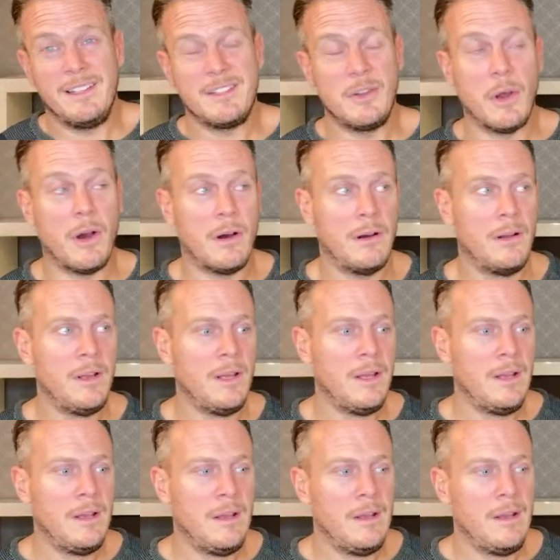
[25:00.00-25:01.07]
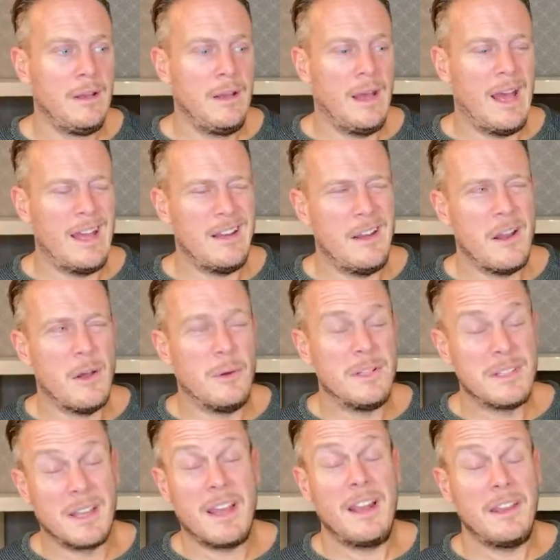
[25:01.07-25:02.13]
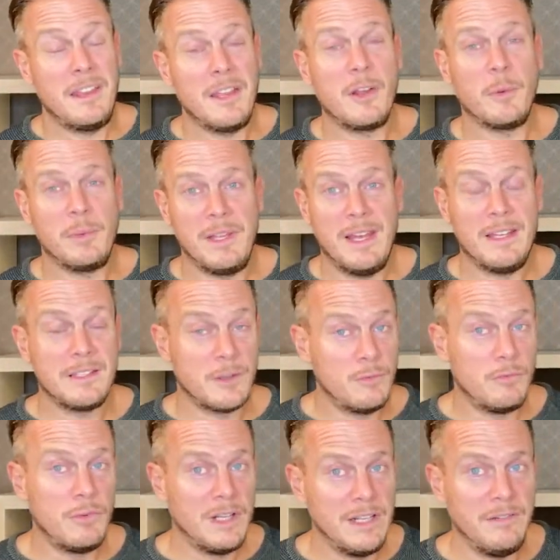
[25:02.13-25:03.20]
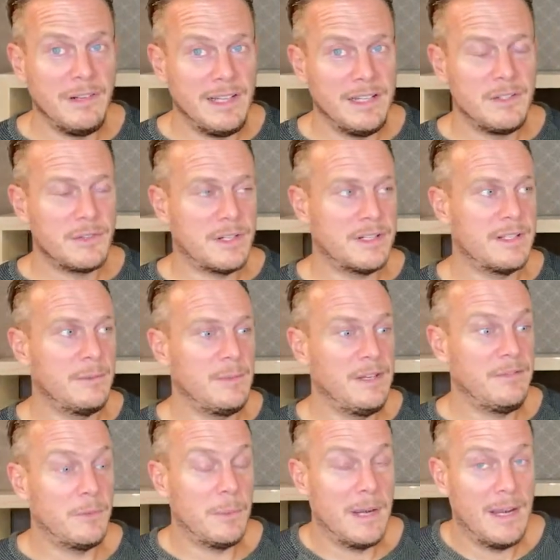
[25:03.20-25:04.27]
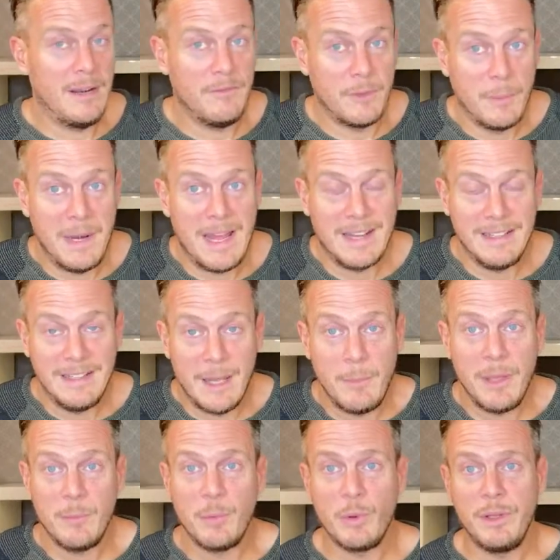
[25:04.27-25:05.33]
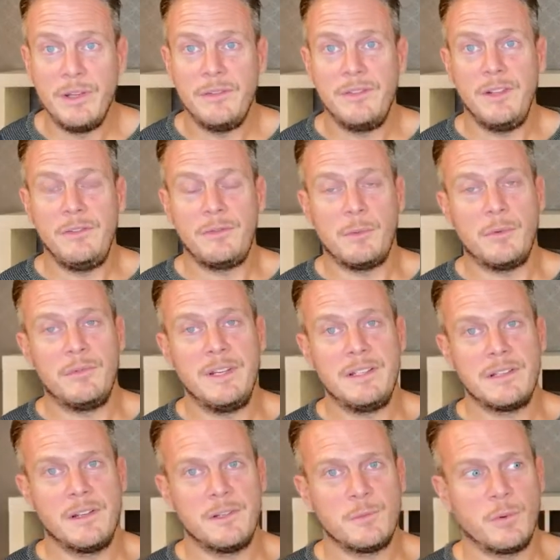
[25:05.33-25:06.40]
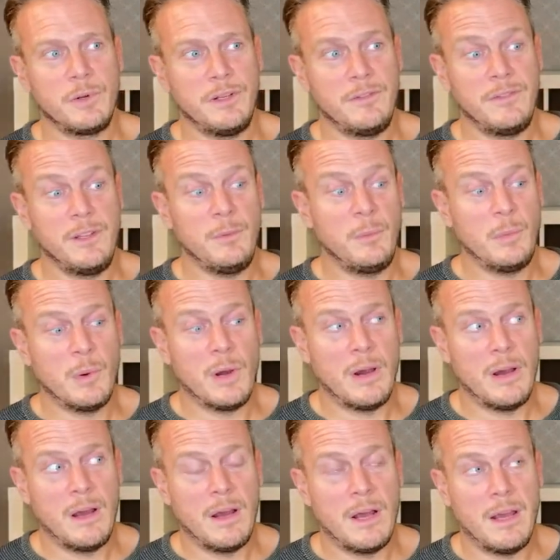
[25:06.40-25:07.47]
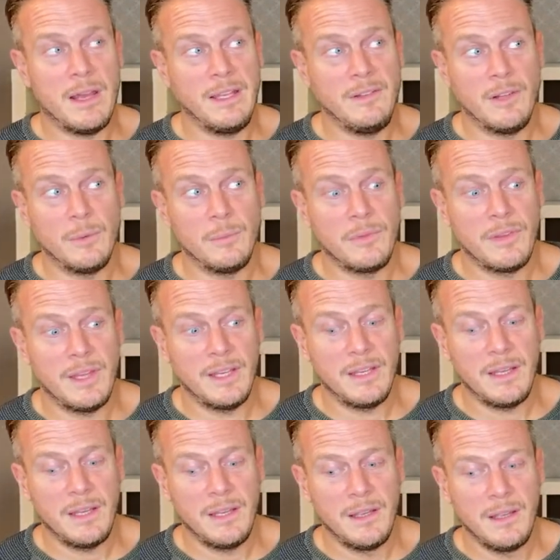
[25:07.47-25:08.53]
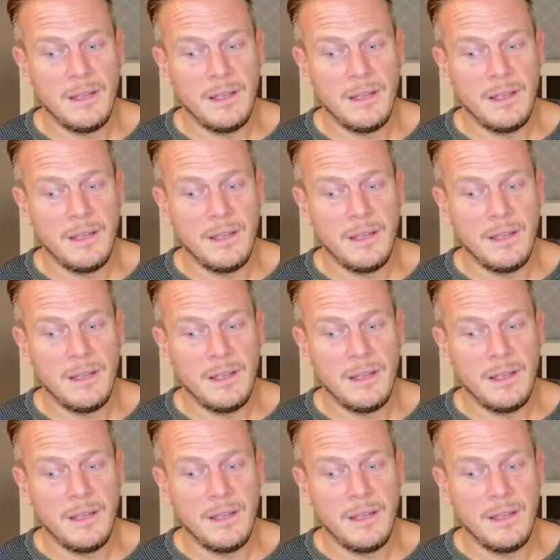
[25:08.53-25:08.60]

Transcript: it's not, I don't know, it's the kind of thing a couple of years ago really, really interested me from an academic point of view, from a research point of view, but I don't think,